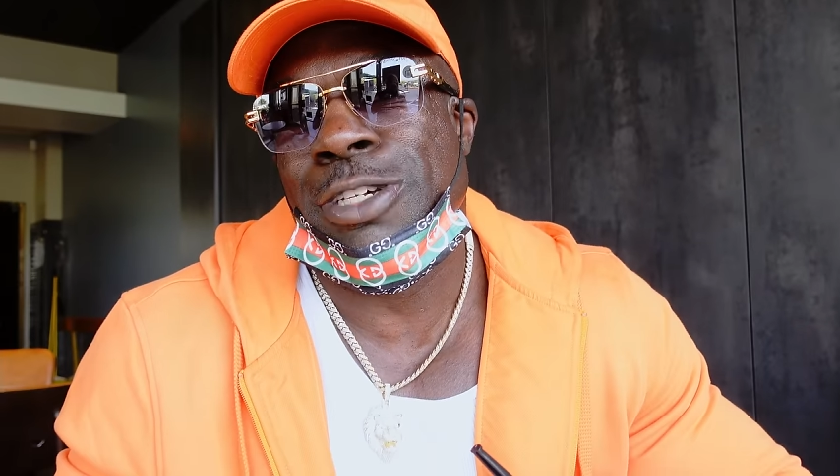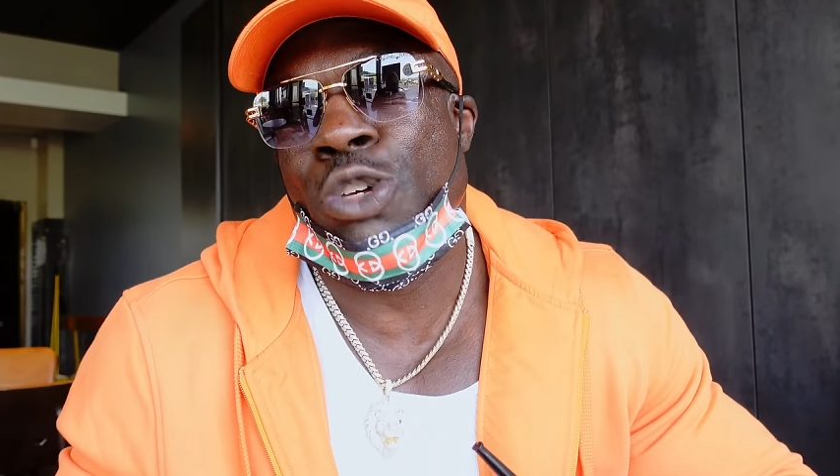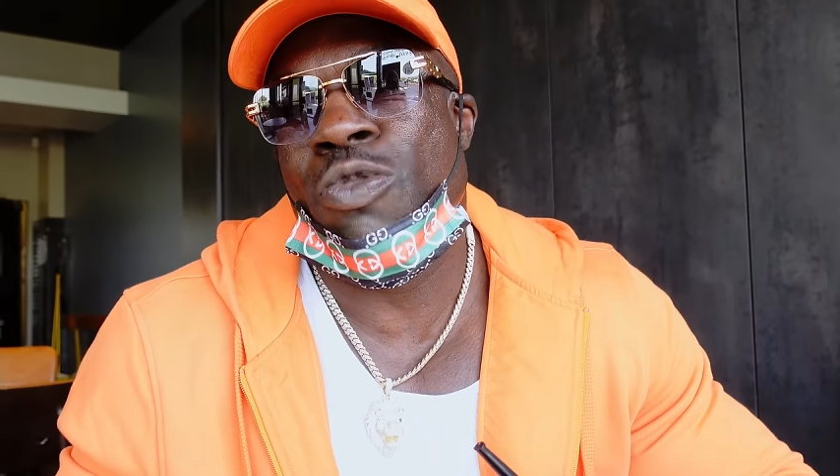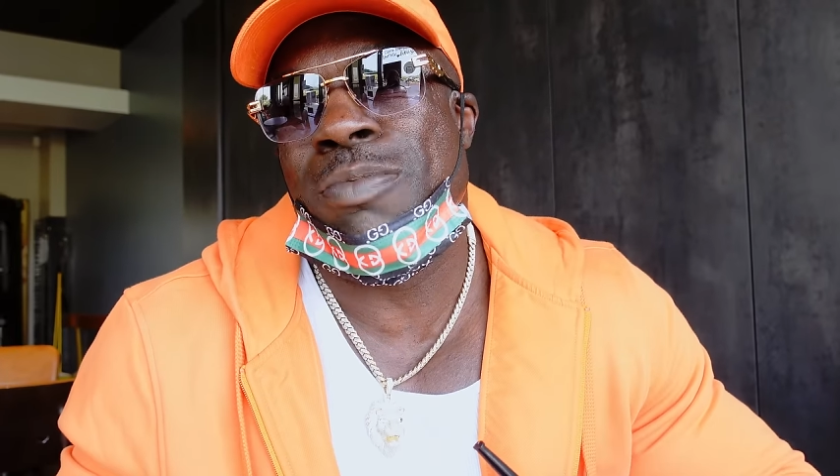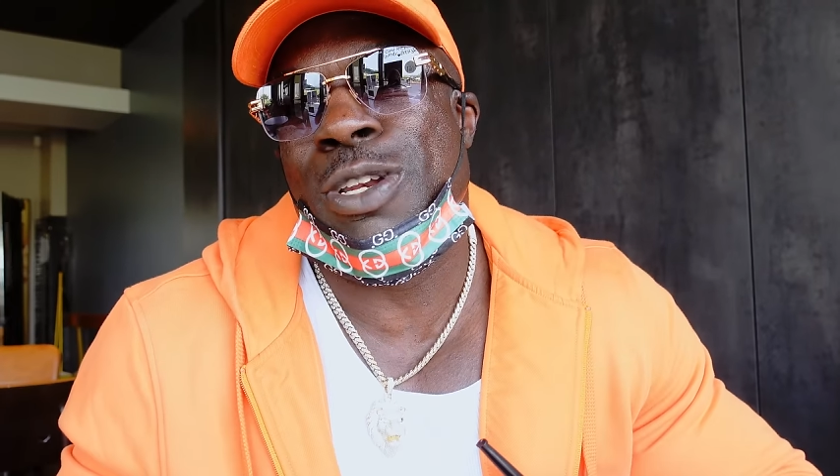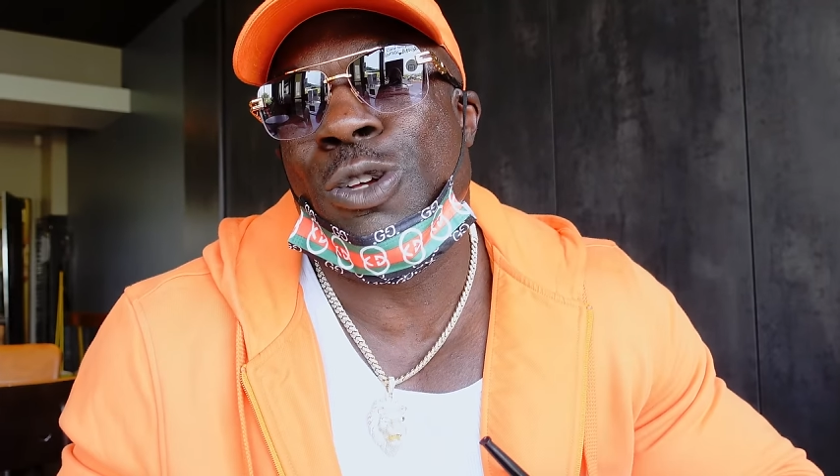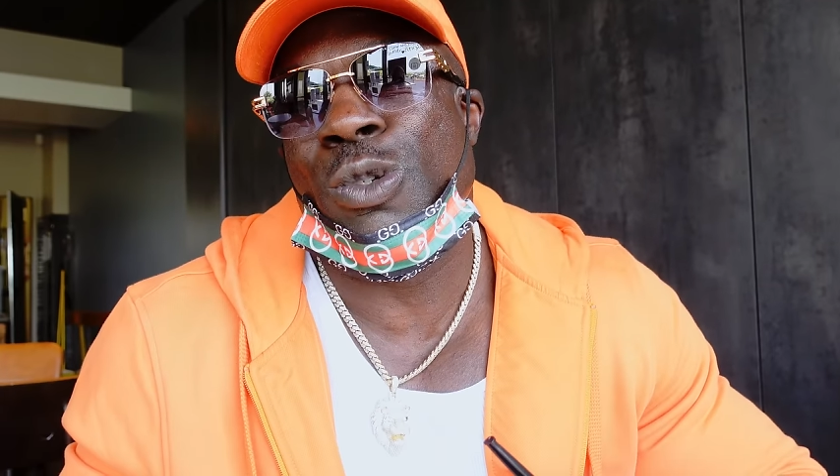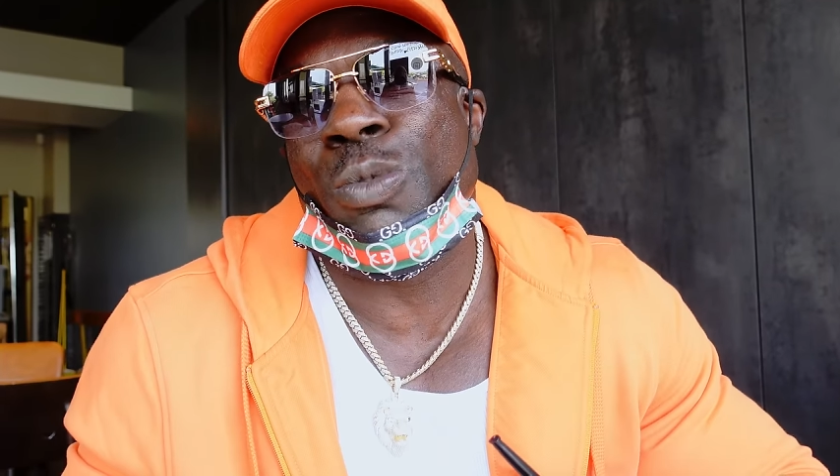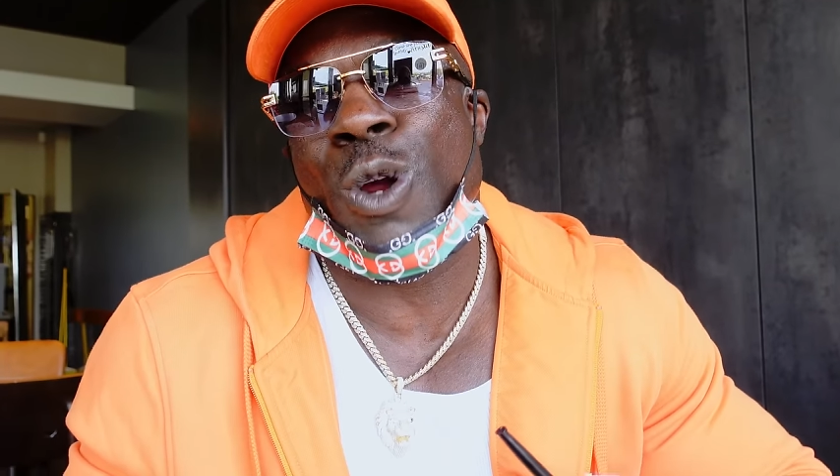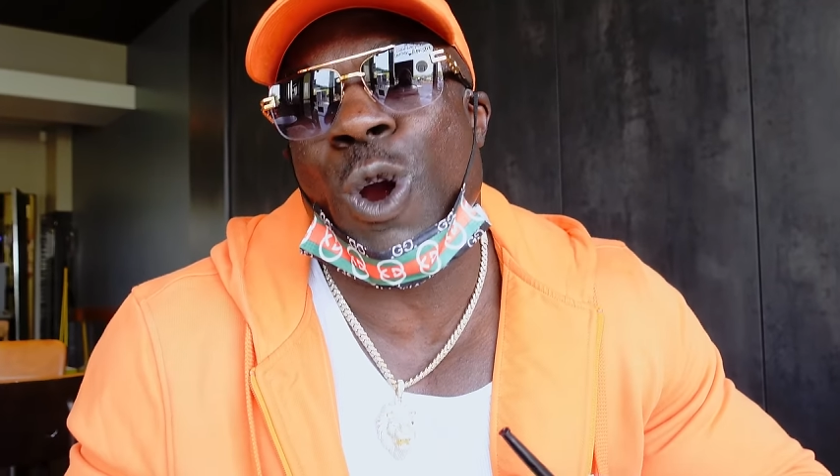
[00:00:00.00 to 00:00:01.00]
You want me to do
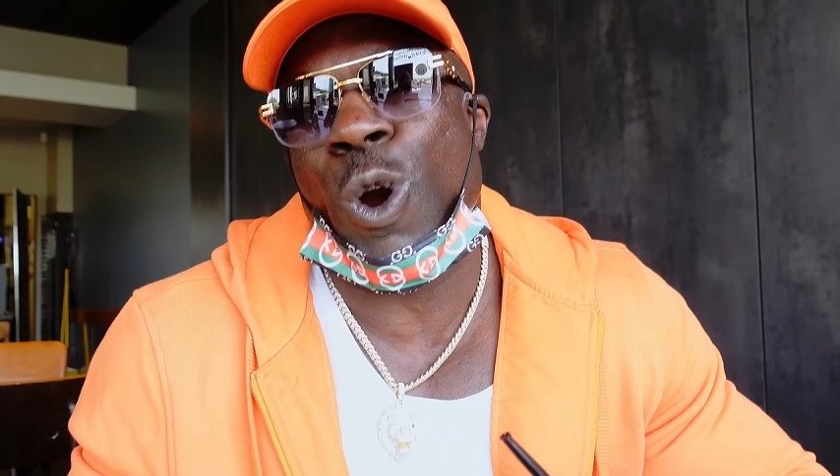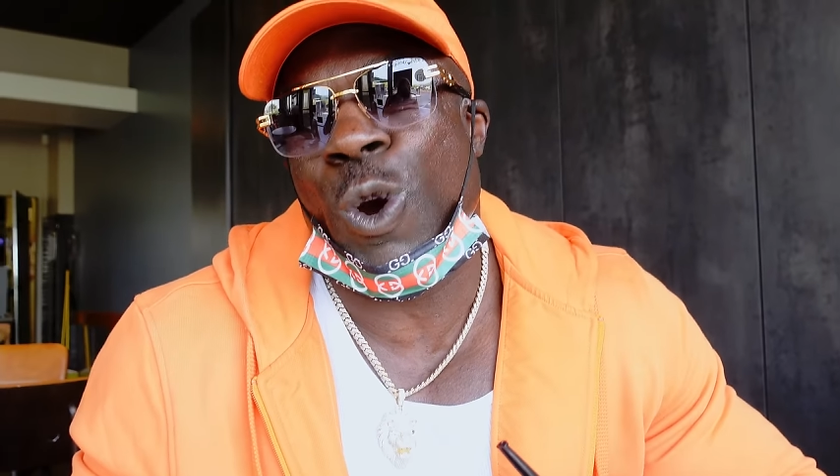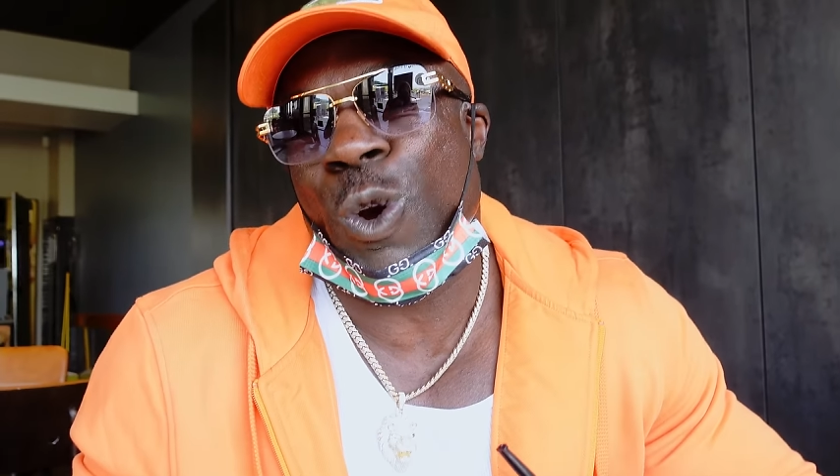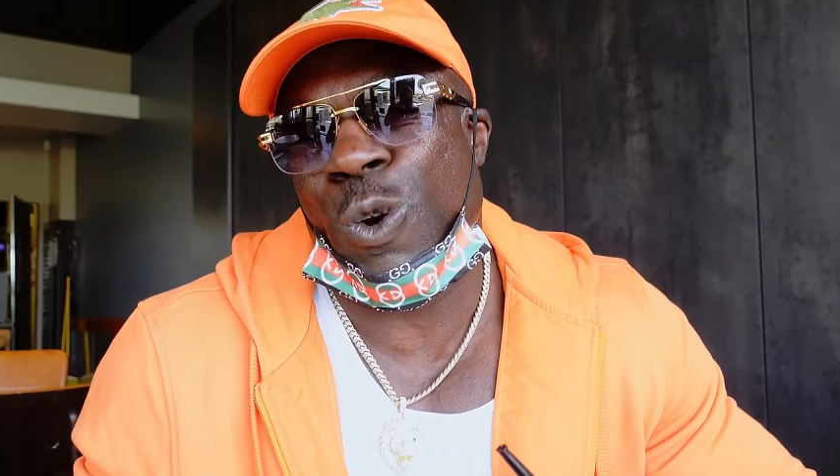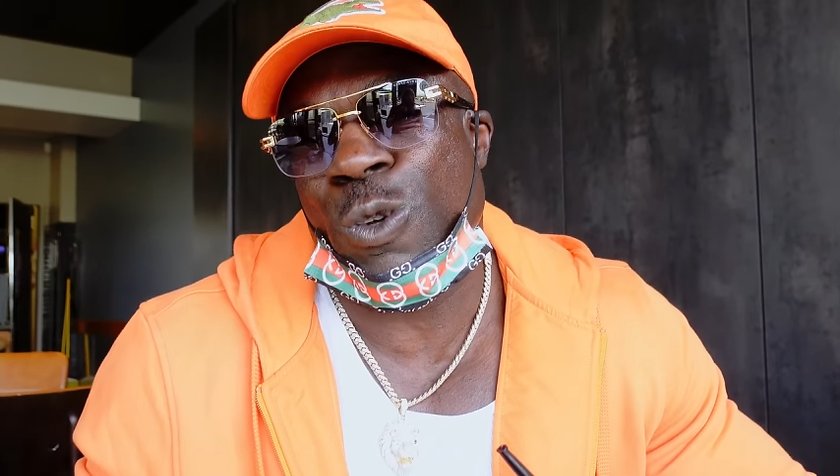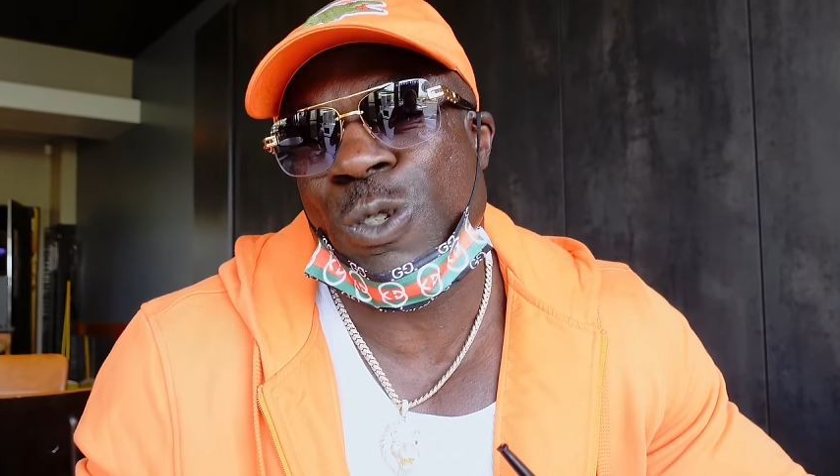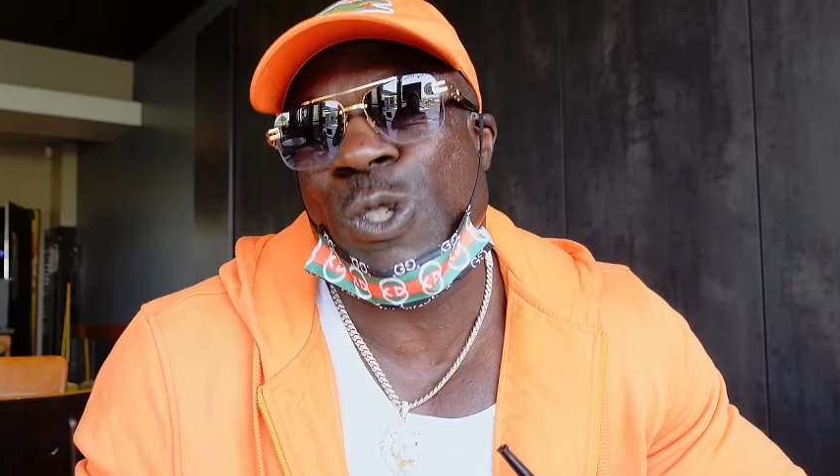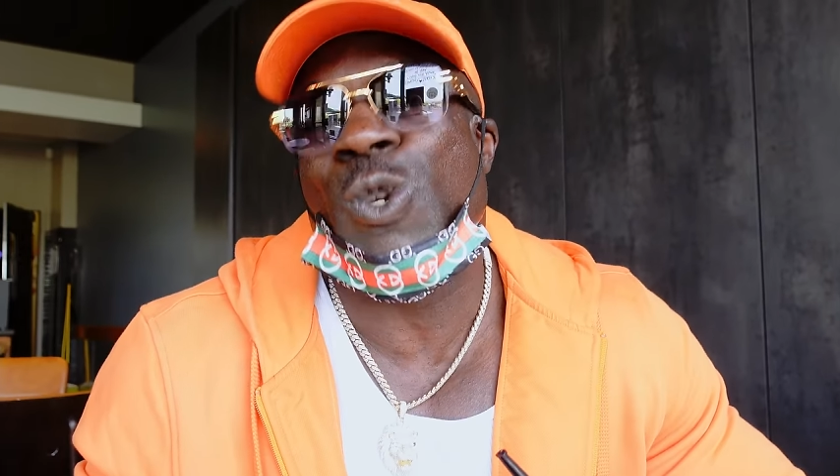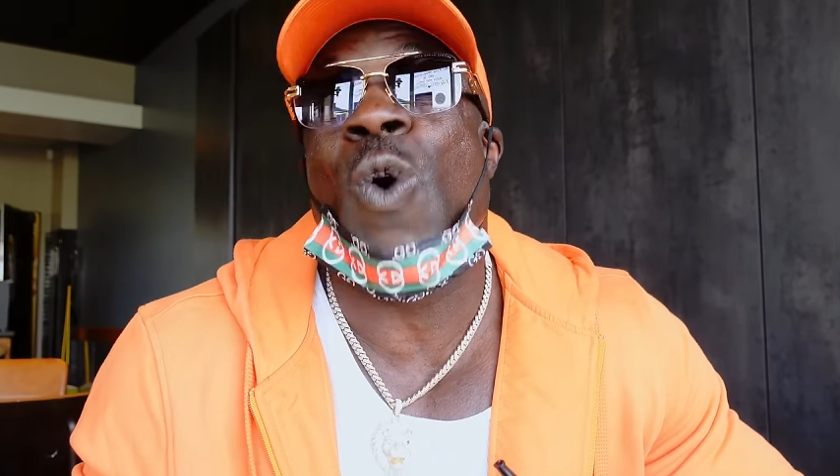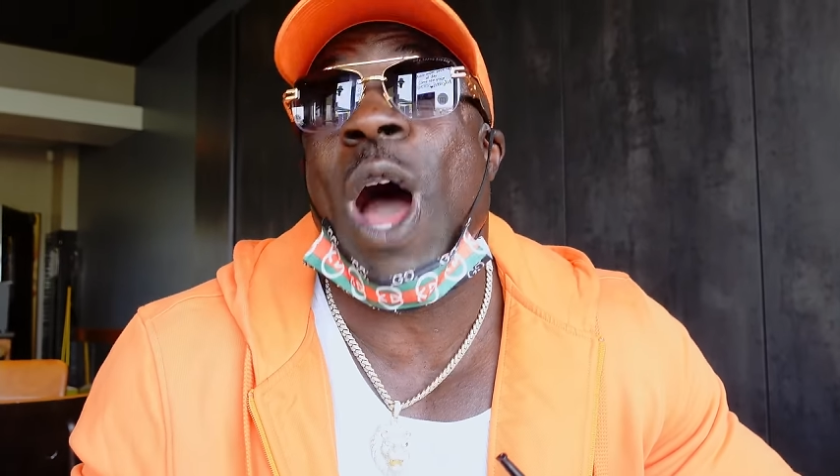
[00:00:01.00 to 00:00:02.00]
some curls,
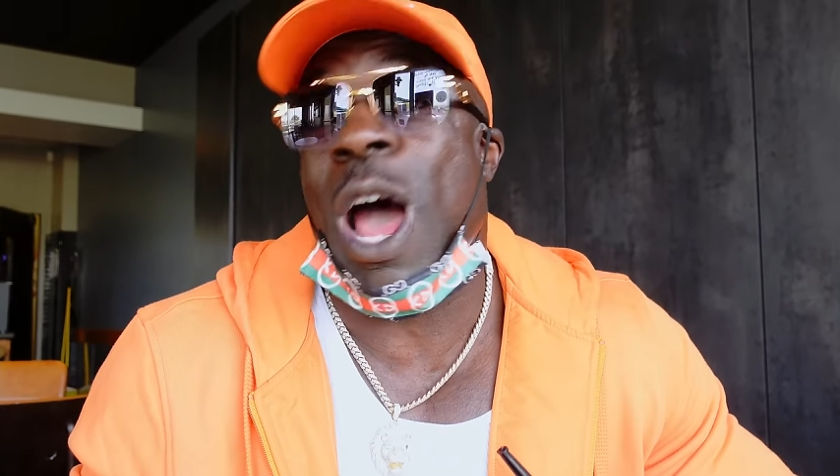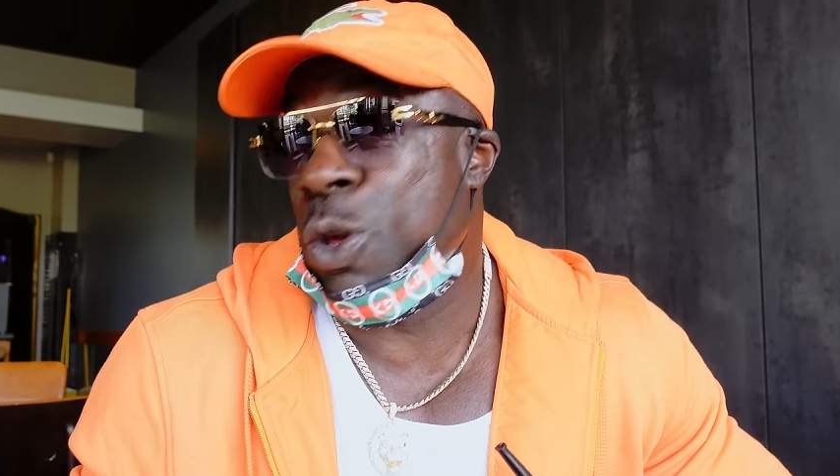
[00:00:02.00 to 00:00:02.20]
squat?